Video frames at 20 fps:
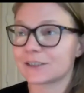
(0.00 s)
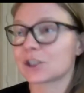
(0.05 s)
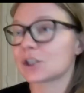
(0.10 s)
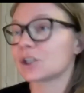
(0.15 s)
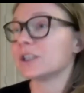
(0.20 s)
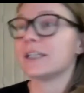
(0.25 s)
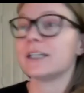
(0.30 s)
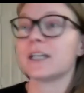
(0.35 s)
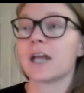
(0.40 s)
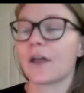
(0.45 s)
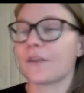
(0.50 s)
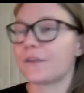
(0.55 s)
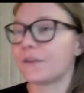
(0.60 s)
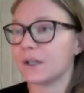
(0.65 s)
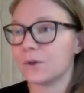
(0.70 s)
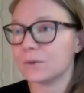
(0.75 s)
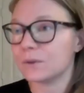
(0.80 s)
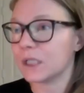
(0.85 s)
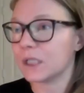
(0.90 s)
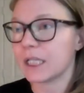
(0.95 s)
certainly not
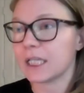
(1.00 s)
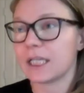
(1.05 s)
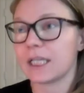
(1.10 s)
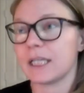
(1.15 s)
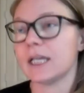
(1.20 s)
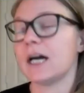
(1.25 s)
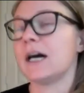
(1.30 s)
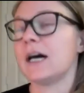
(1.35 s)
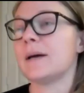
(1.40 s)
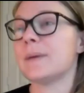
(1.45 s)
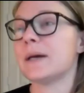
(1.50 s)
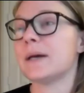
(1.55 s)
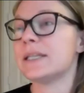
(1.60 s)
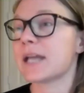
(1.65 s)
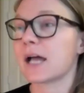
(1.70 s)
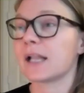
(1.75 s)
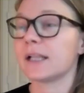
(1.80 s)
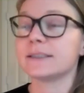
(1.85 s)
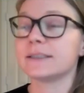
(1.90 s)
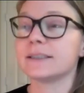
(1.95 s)
the only
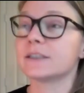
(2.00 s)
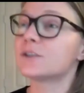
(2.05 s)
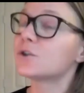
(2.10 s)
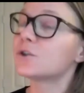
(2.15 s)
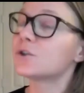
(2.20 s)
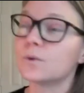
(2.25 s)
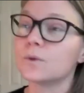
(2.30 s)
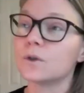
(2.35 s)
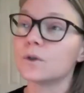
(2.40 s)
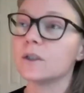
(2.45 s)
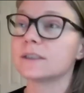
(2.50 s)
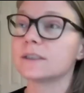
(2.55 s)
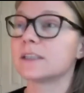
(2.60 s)
analysis tool.